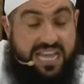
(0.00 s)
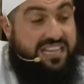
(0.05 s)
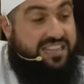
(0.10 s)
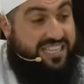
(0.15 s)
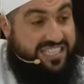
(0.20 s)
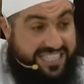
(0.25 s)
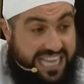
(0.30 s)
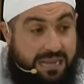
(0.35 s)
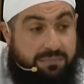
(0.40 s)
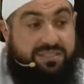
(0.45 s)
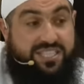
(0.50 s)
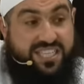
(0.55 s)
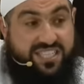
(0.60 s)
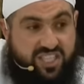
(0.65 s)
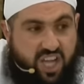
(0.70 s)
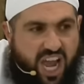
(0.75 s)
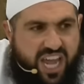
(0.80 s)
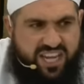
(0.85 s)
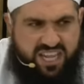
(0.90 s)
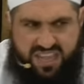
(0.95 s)
the same
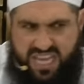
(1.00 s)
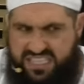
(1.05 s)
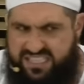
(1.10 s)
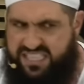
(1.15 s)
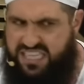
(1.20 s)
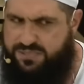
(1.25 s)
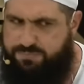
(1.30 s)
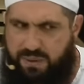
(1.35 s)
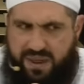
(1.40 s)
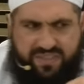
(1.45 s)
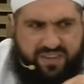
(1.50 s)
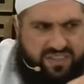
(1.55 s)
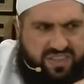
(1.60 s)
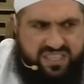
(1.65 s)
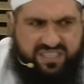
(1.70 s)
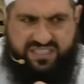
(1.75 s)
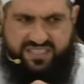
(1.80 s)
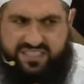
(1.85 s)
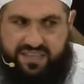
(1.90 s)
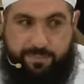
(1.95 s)
society that says, brother,
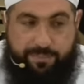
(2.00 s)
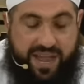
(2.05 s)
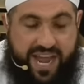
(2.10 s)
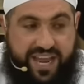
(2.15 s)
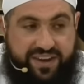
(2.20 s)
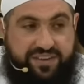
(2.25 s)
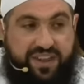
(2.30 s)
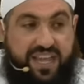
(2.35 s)
this is the man,